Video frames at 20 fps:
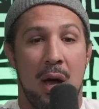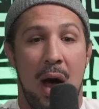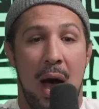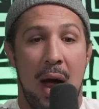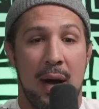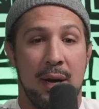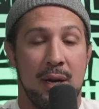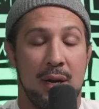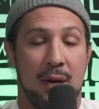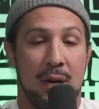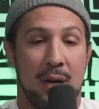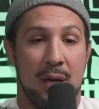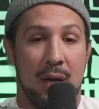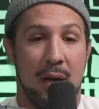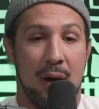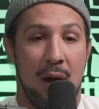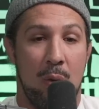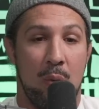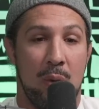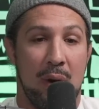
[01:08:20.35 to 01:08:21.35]
I need to
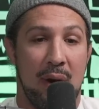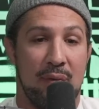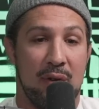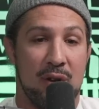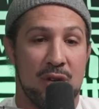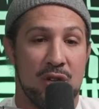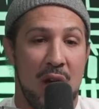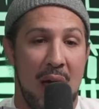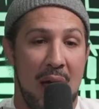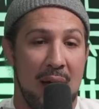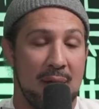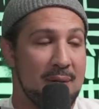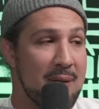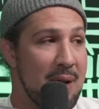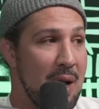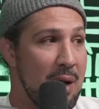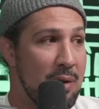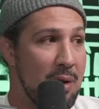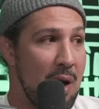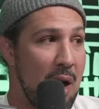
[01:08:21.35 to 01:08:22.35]
get on whatever Chad's
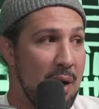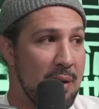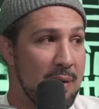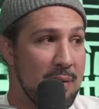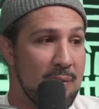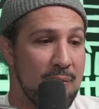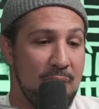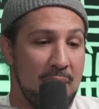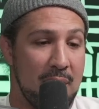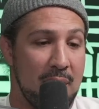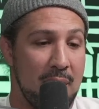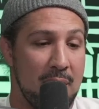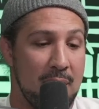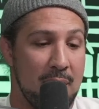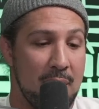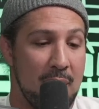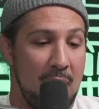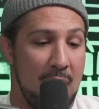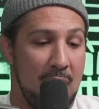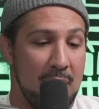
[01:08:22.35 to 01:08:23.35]
selling on his
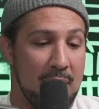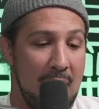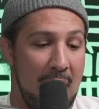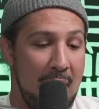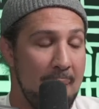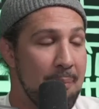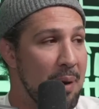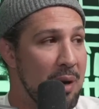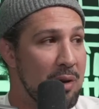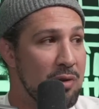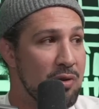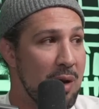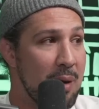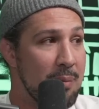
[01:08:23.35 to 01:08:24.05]
freaking uh, camping trips.